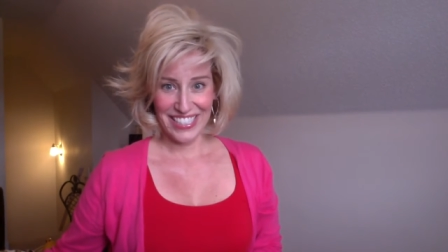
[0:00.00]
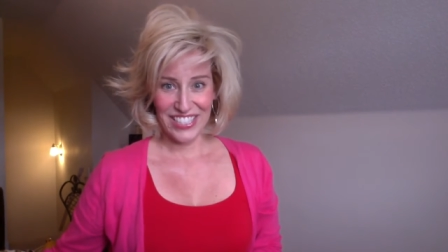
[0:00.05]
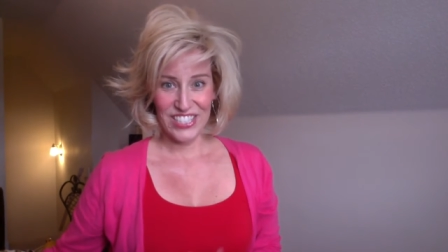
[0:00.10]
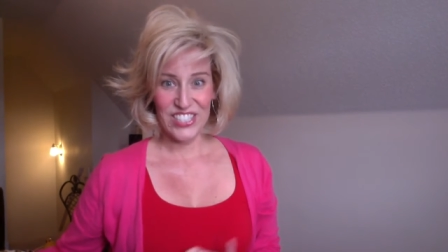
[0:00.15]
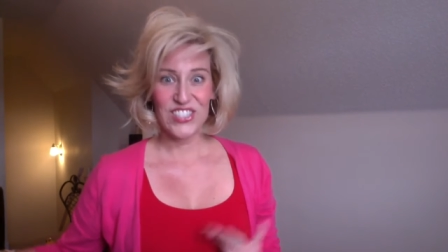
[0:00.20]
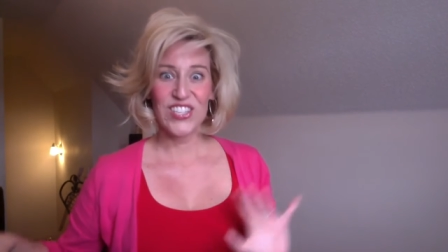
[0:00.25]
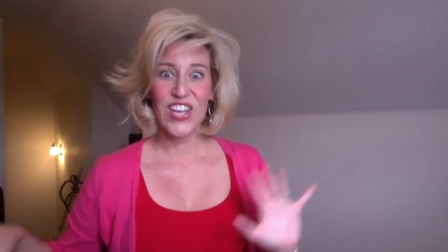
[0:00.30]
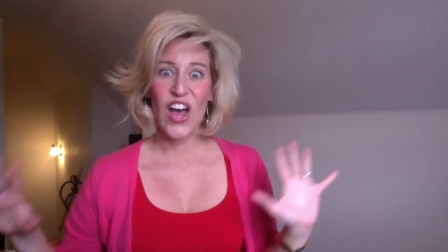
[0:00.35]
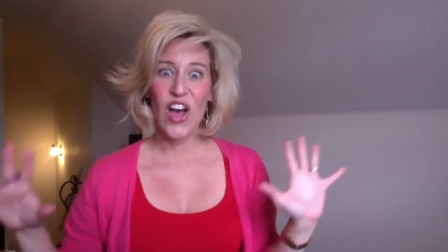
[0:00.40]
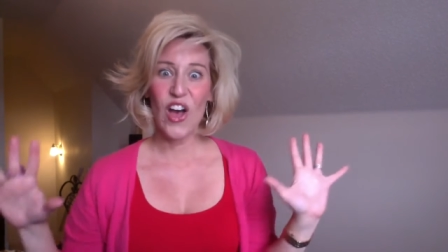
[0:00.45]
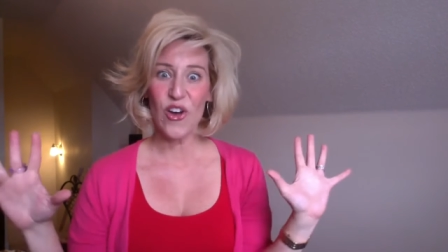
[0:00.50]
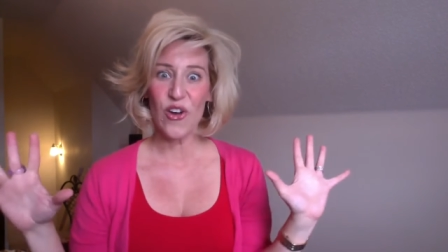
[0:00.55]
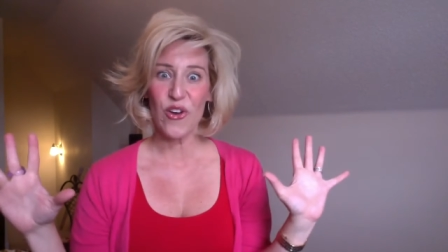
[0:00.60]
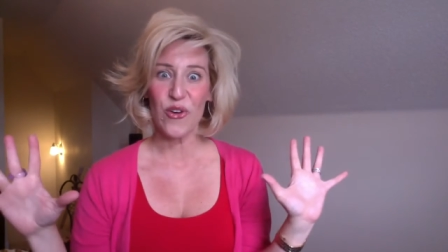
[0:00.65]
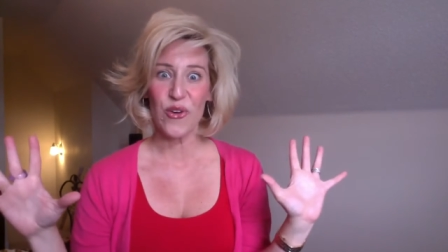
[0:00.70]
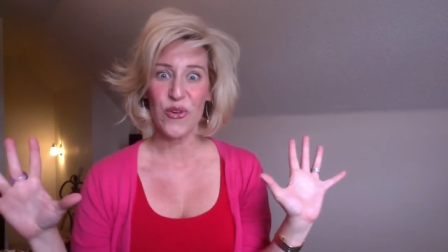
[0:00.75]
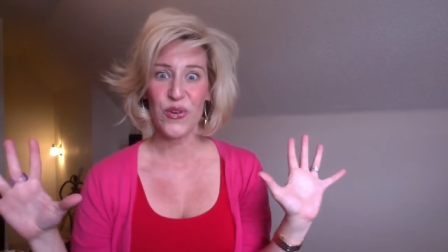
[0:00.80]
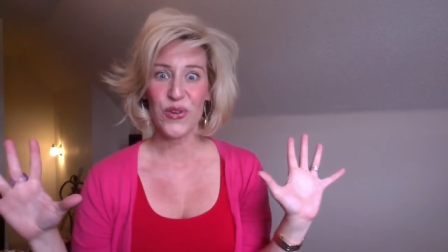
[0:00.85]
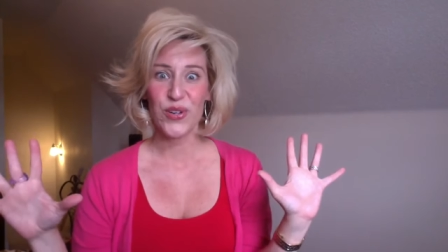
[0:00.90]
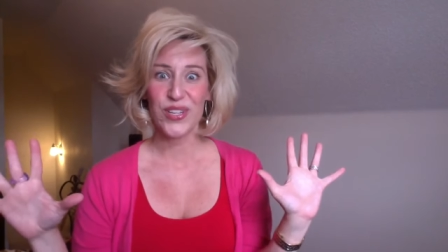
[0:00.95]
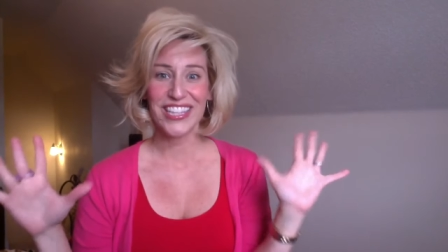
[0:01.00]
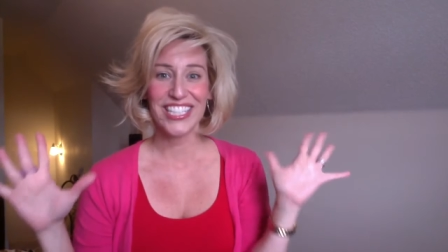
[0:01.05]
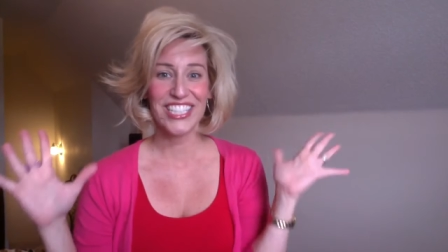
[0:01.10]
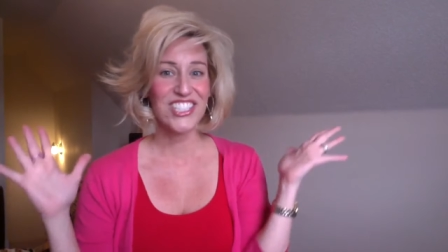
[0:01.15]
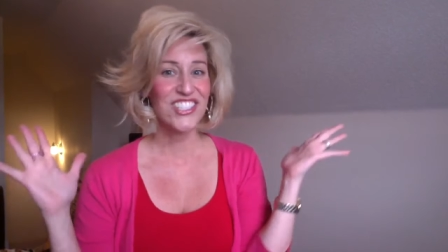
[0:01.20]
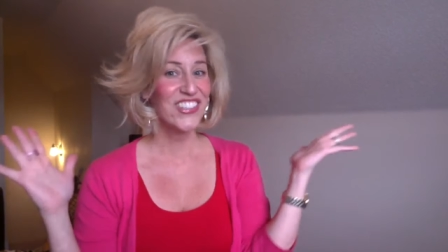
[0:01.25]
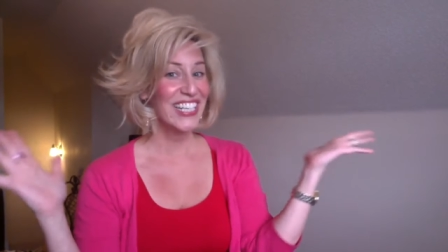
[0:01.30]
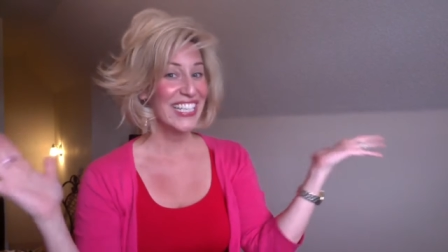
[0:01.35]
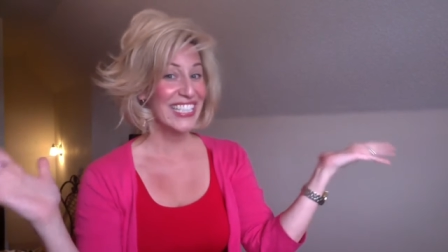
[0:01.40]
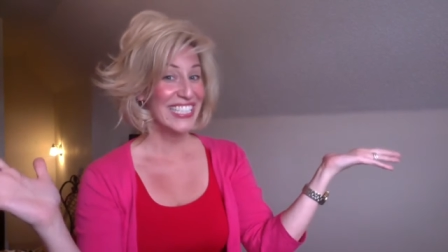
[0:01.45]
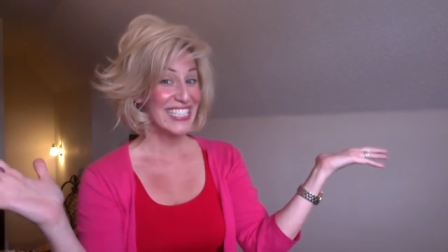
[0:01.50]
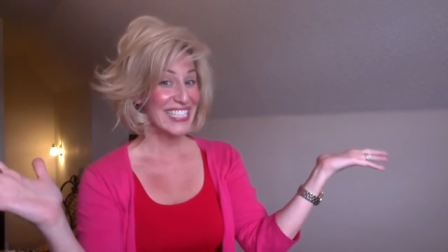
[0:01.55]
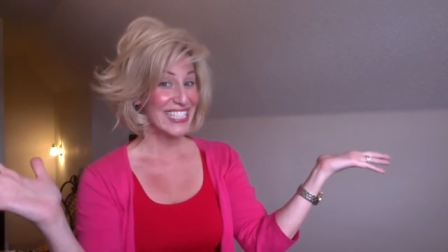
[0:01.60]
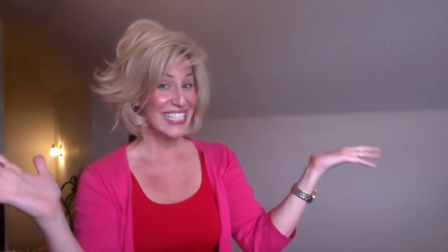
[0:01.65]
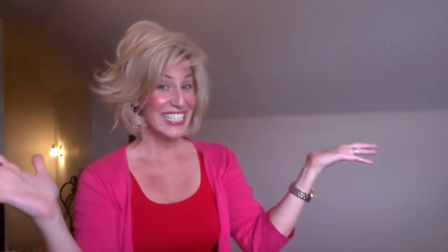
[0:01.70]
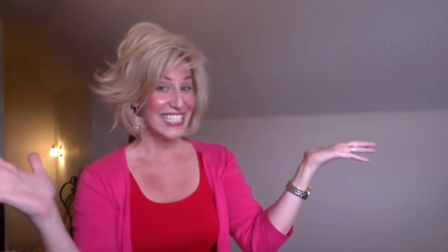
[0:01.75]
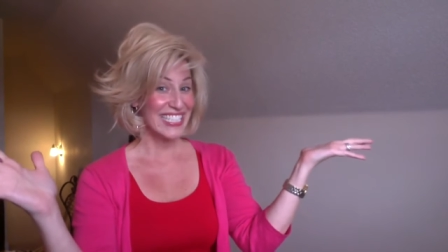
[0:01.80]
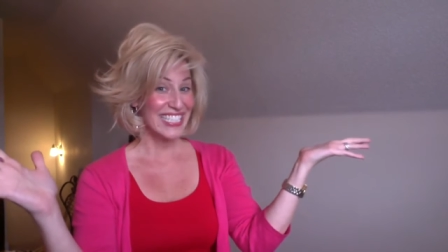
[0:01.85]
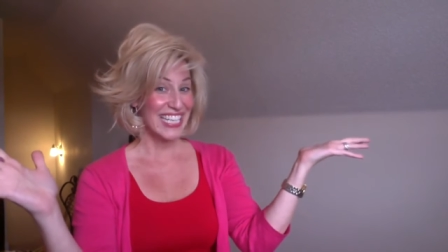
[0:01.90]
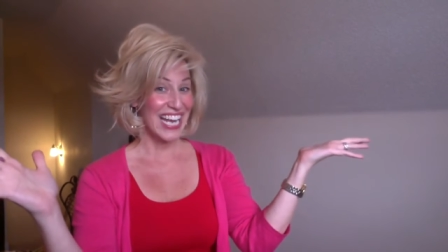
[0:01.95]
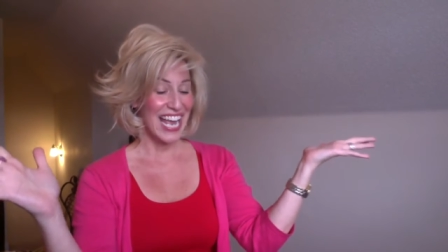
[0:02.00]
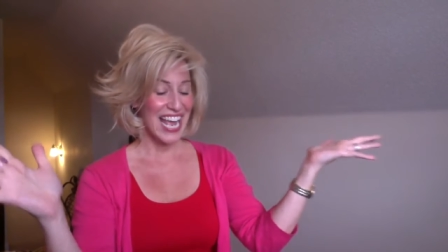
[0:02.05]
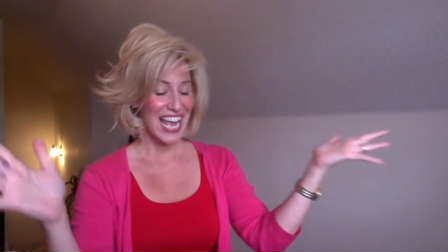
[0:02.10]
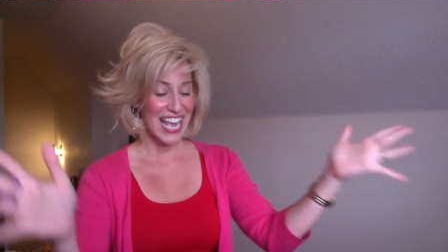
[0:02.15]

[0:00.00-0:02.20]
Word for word: So the transition,